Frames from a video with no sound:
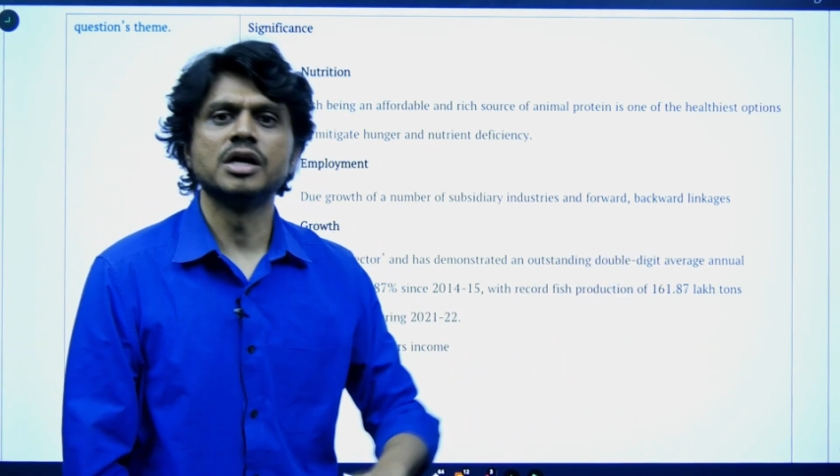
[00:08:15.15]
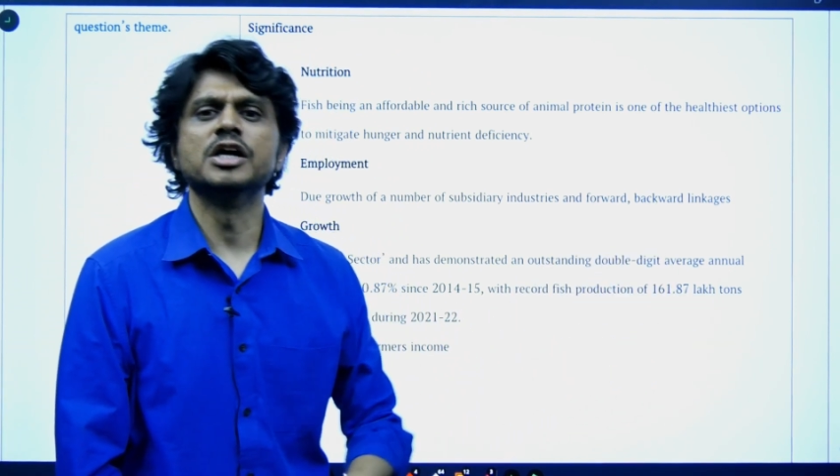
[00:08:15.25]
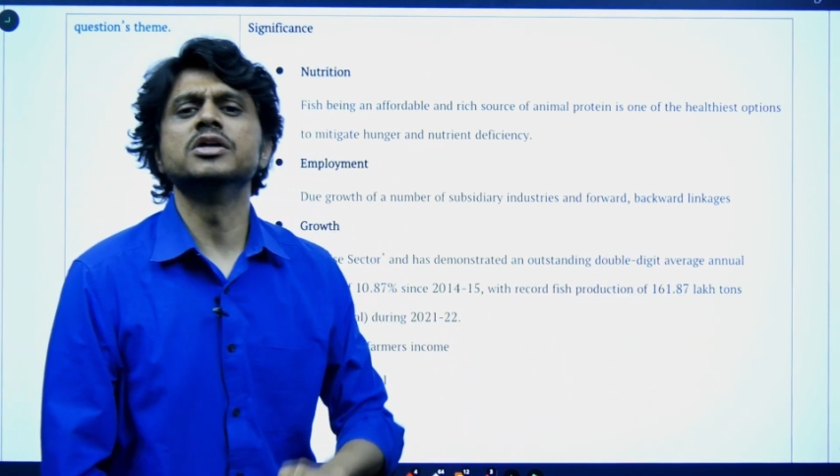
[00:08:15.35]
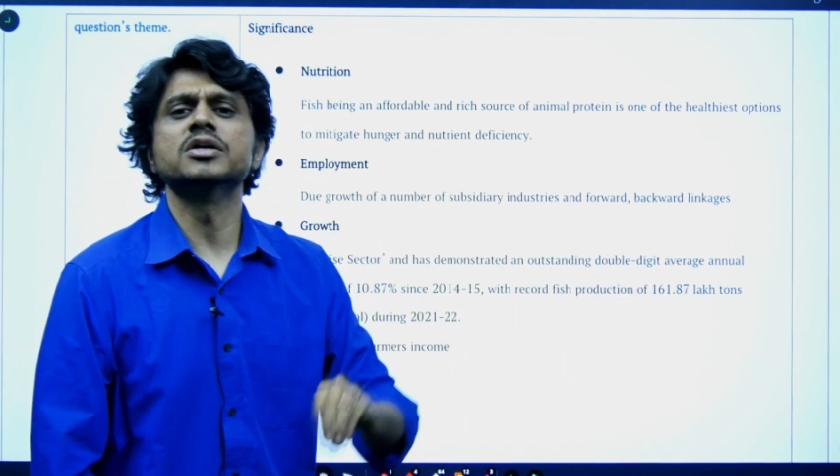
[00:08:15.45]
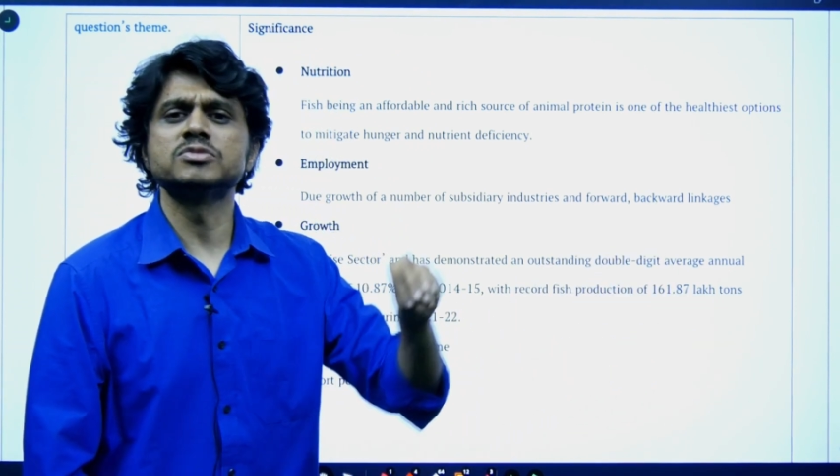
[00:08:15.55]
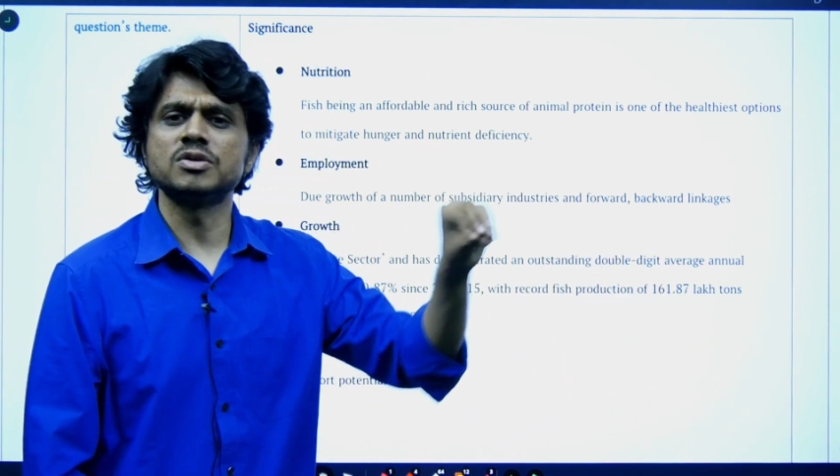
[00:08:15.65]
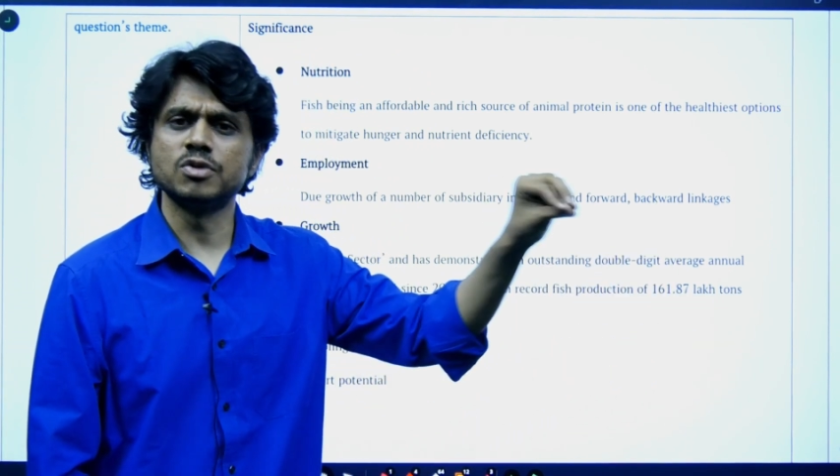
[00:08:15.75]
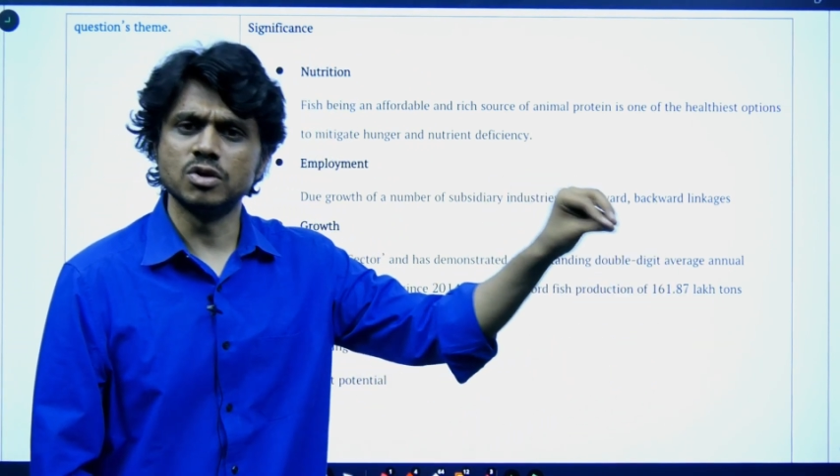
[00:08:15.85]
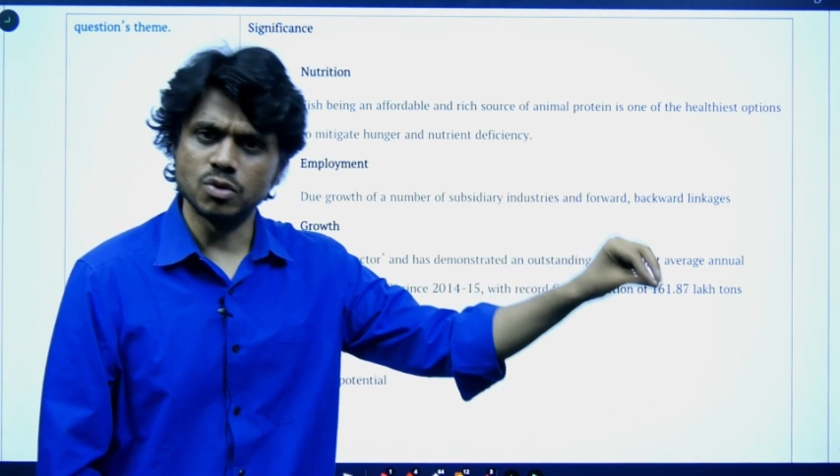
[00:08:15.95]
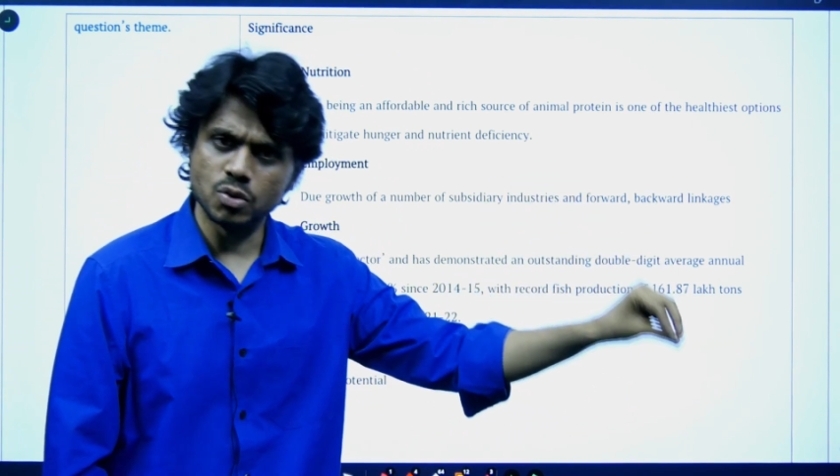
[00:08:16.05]
in terms of
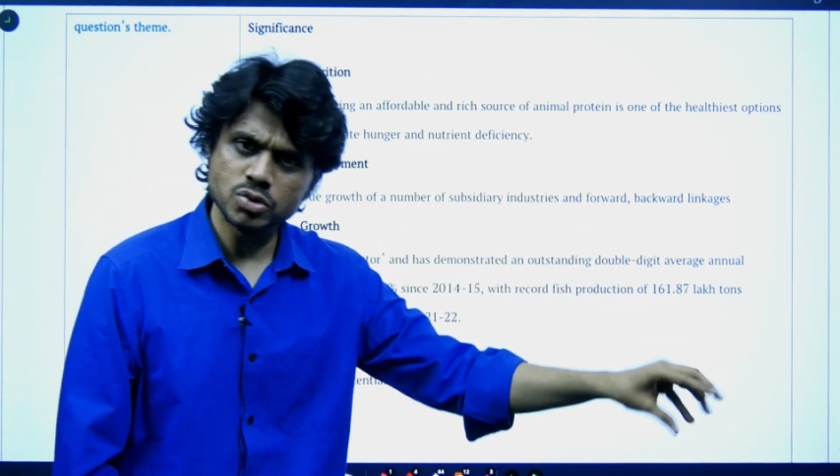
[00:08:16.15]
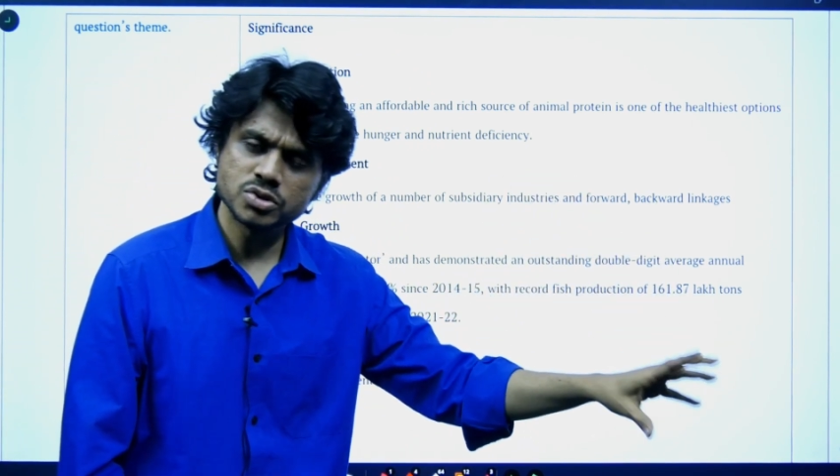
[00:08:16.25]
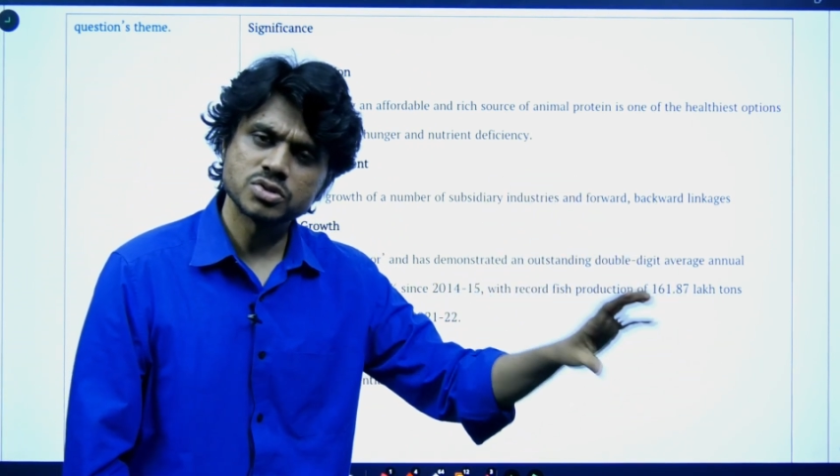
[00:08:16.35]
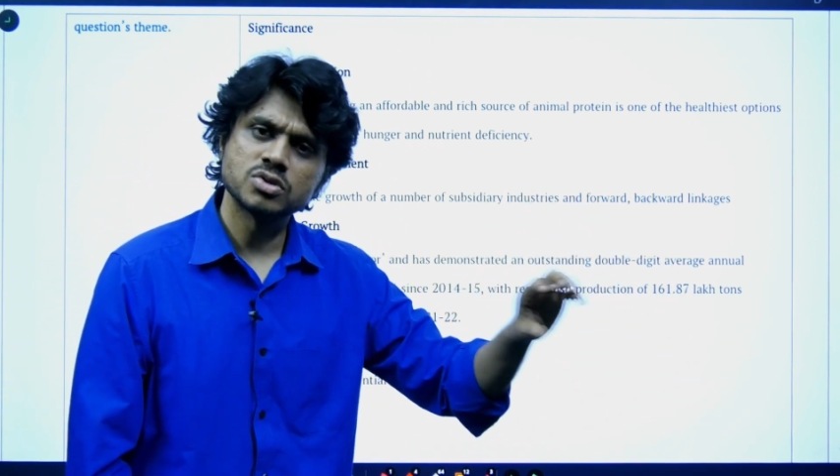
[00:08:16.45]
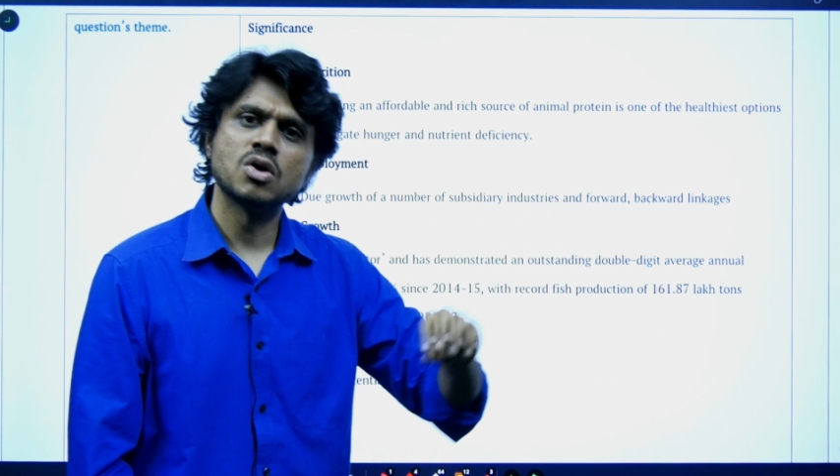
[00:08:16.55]
the roads,